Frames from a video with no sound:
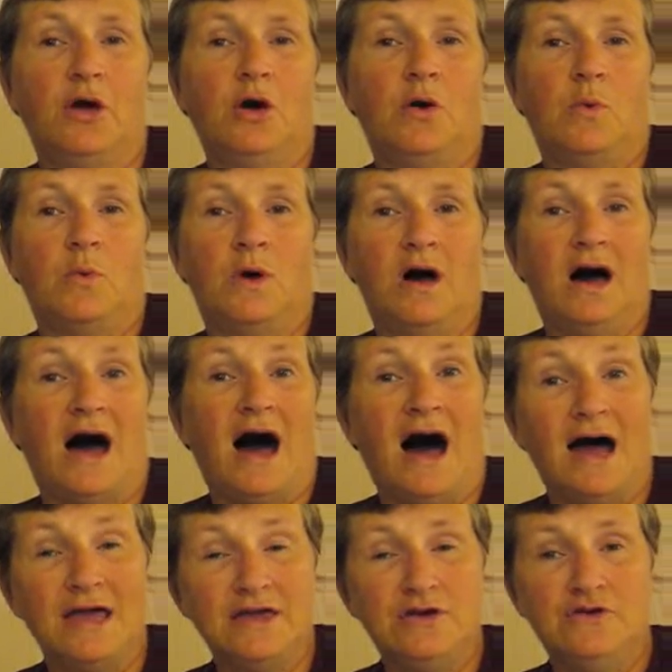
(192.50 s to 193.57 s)
Well,
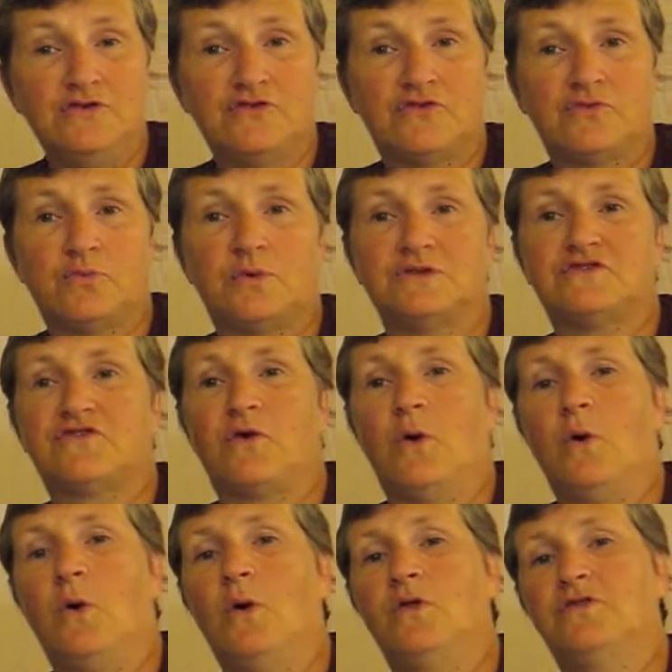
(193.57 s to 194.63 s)
I use what's
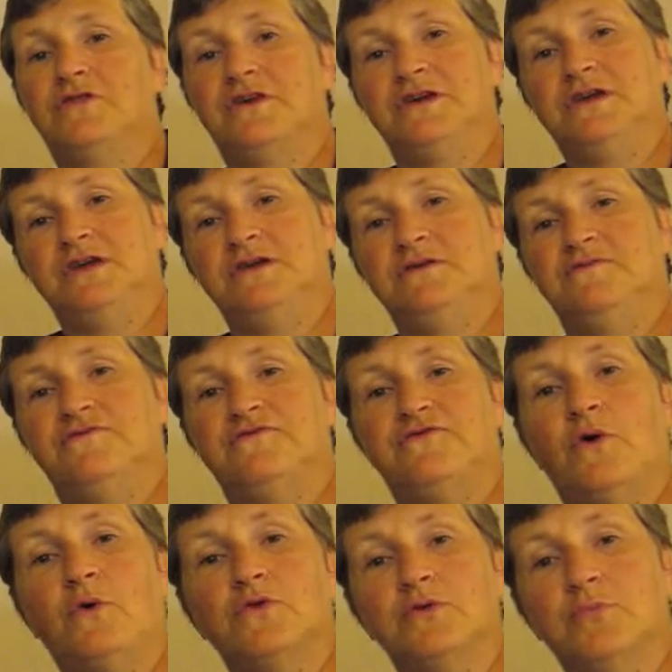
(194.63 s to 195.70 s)
called the
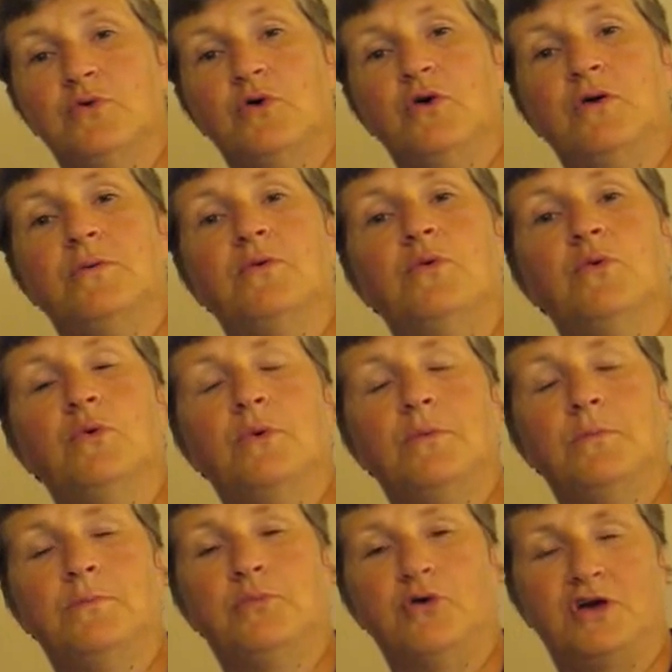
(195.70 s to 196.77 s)
foldable
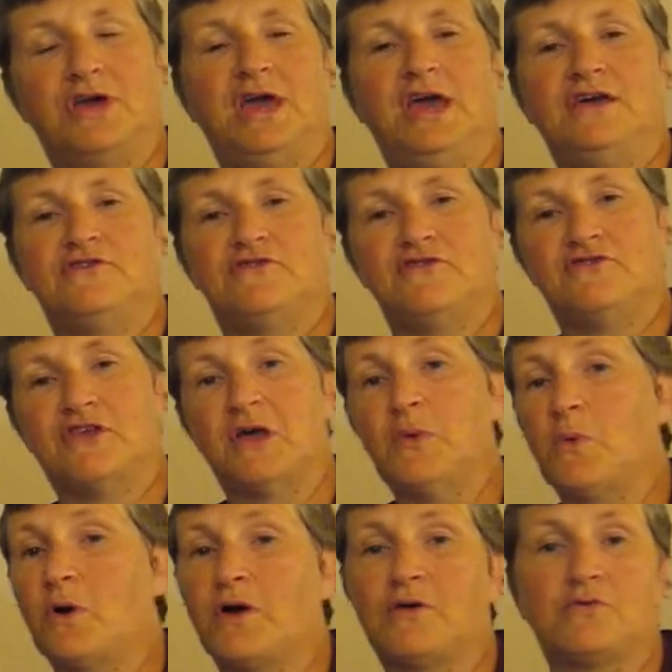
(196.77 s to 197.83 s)
bookcases. They
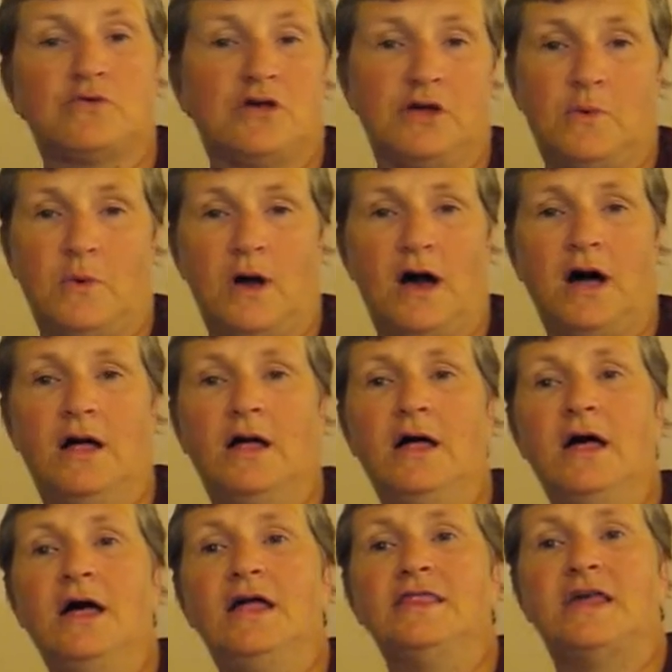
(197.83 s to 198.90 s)
work really well.
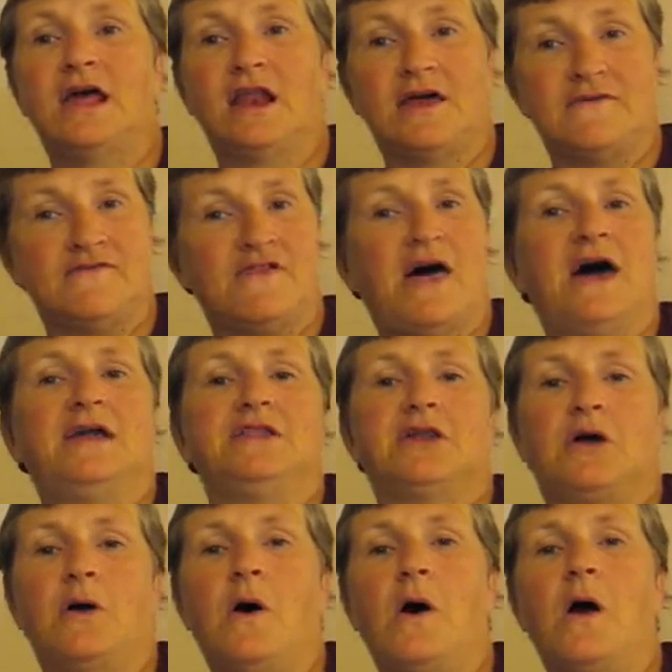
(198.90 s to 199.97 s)
They lay flat in
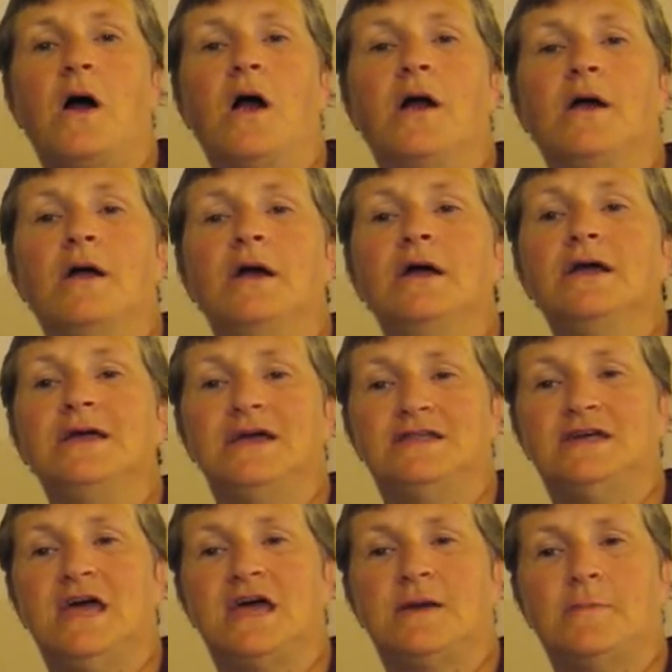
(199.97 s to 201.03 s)
the car. You
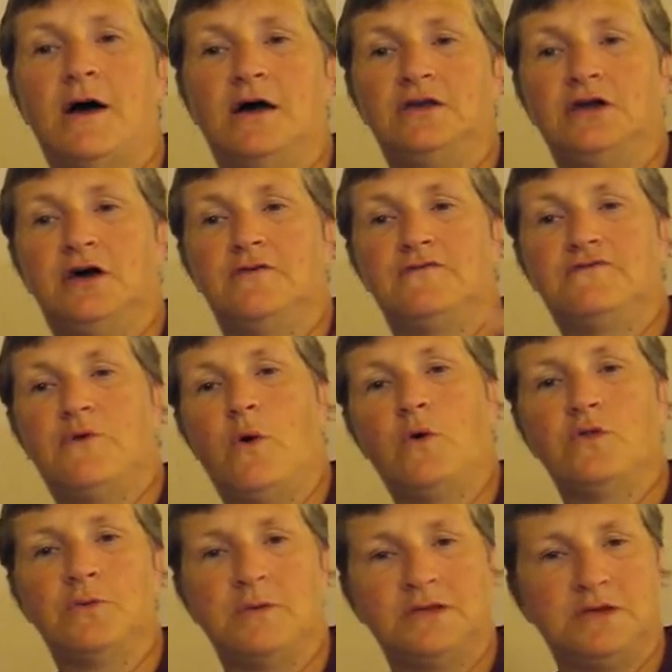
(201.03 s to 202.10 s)
take them out, you
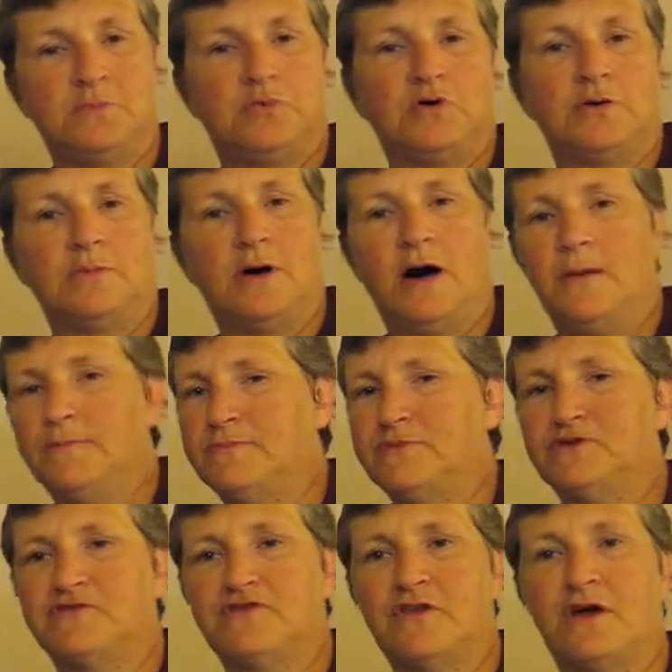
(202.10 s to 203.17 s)
unfold them, and you put them up.
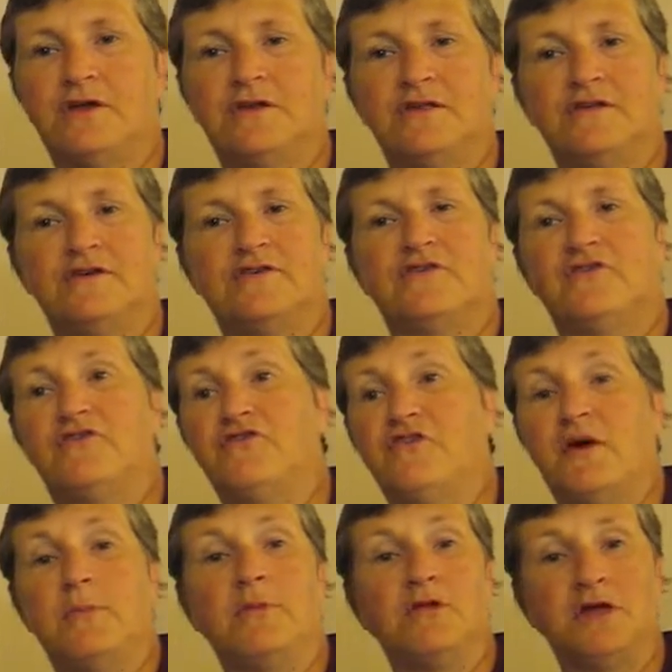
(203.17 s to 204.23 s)
There's none of this
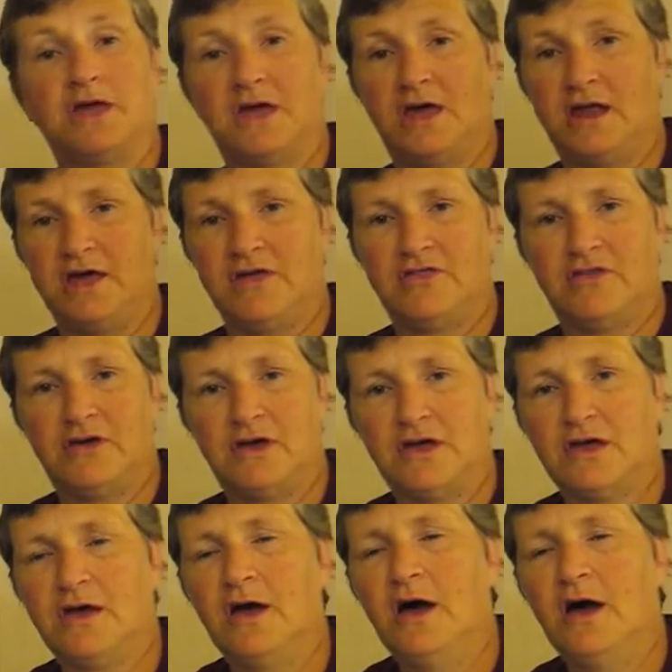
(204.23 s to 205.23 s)
assembling anything.